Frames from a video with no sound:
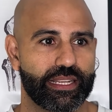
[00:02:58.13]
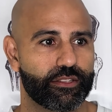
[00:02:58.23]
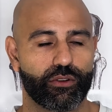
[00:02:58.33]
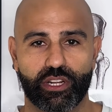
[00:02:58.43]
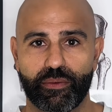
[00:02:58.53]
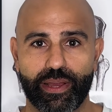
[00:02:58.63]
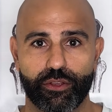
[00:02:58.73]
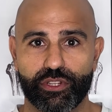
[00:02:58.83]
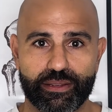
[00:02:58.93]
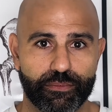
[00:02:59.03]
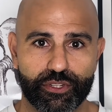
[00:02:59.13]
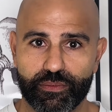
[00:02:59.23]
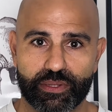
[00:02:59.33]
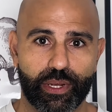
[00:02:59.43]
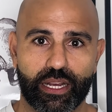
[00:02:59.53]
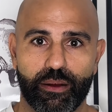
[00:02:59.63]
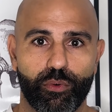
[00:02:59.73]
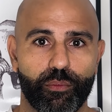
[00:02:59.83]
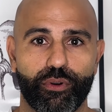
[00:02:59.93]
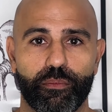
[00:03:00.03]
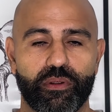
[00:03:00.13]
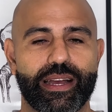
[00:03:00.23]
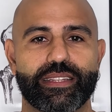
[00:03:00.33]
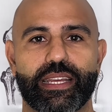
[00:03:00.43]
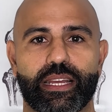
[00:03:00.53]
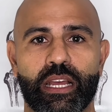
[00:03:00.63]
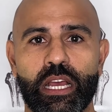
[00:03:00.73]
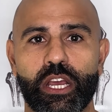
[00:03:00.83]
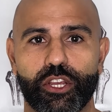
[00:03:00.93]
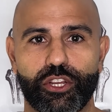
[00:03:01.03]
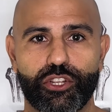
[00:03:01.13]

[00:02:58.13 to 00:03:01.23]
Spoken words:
It's not going to make your symptoms become more problematic. You